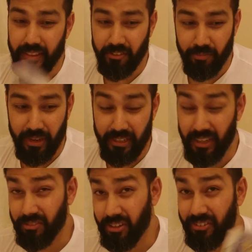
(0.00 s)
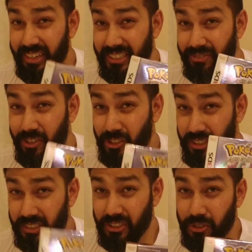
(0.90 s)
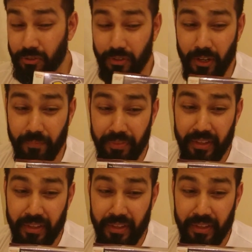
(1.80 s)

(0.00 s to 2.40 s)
they've made a re-release version in silver